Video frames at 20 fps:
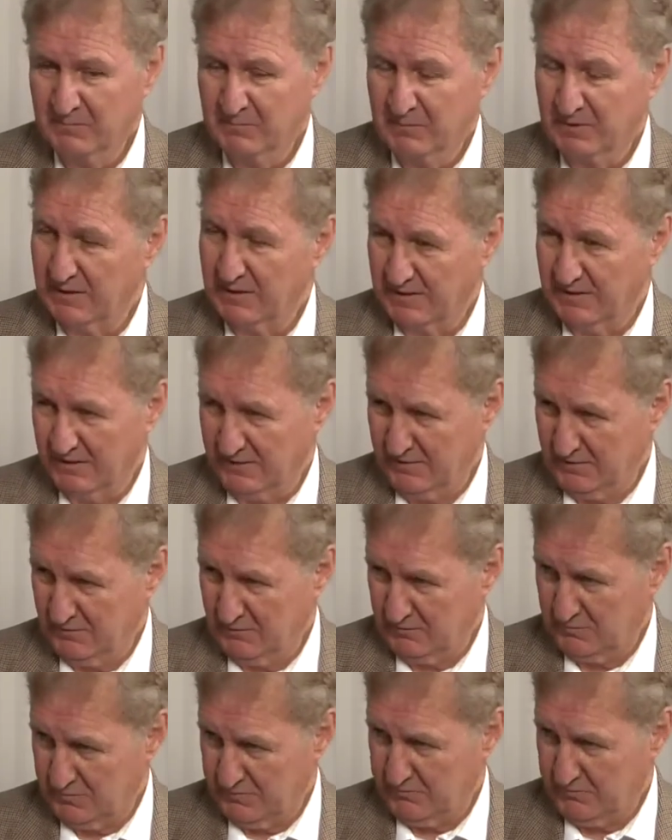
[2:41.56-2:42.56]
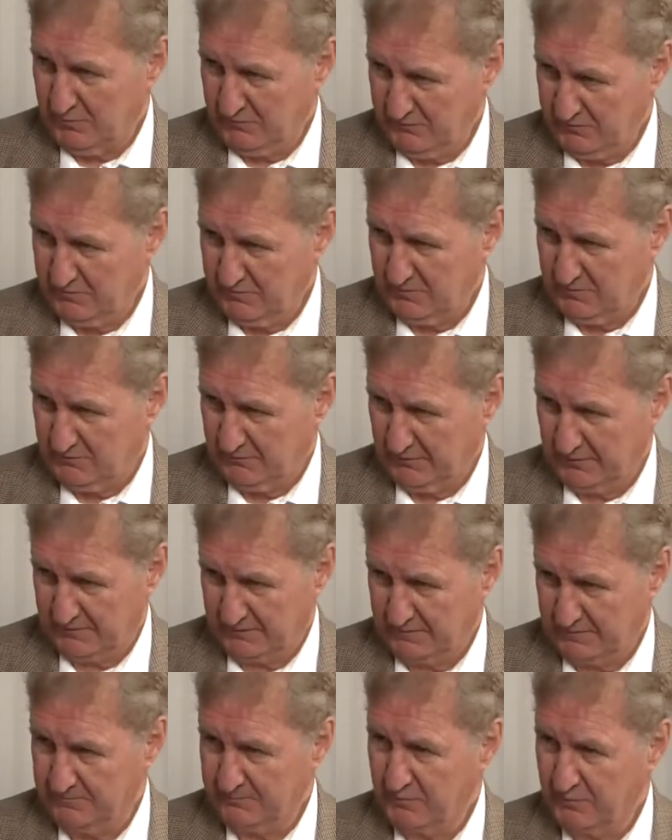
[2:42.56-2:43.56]
But anything would be possible for
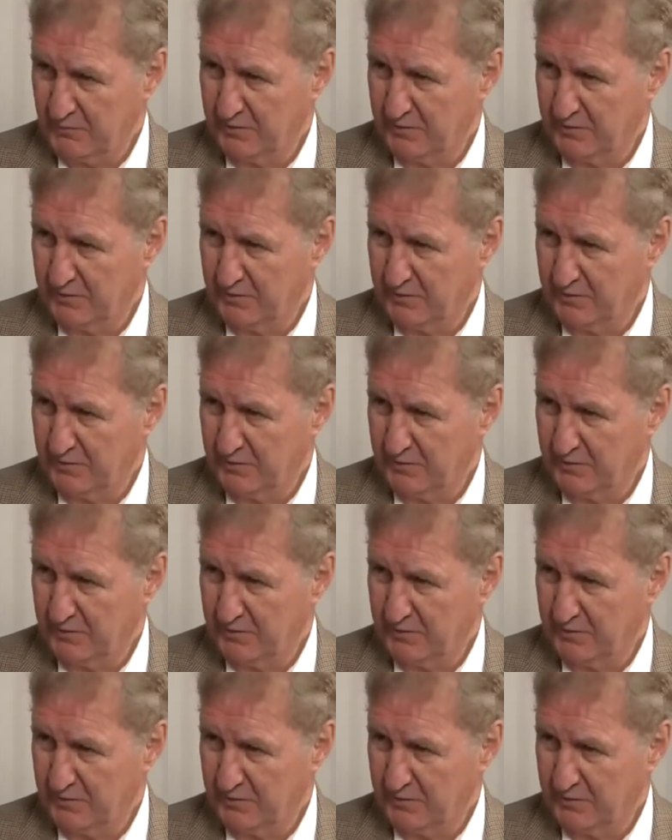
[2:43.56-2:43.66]
us.